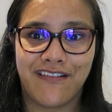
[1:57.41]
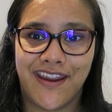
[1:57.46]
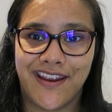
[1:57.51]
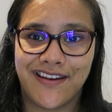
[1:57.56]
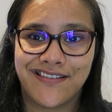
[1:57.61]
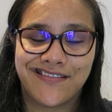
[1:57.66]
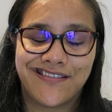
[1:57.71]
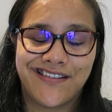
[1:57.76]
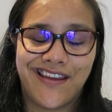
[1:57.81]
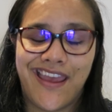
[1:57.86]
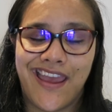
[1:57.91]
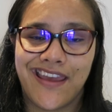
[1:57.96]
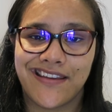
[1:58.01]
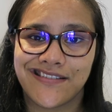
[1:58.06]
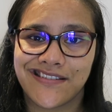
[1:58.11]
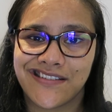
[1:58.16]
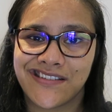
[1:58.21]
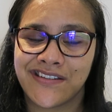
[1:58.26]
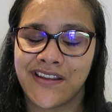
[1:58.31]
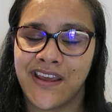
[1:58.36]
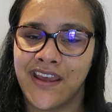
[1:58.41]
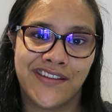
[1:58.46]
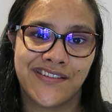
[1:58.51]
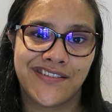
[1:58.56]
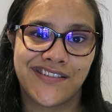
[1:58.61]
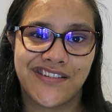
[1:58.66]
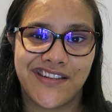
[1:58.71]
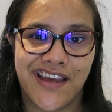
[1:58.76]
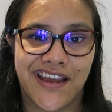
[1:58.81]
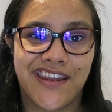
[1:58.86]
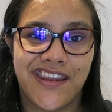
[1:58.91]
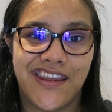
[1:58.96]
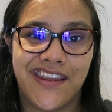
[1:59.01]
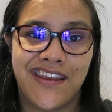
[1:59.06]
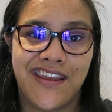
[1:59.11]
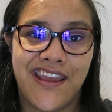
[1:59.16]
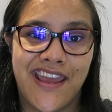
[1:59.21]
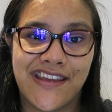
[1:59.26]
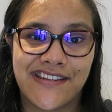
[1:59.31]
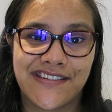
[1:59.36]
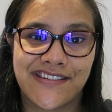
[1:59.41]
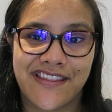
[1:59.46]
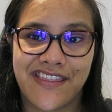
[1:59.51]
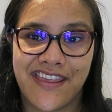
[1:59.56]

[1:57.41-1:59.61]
and as sucky as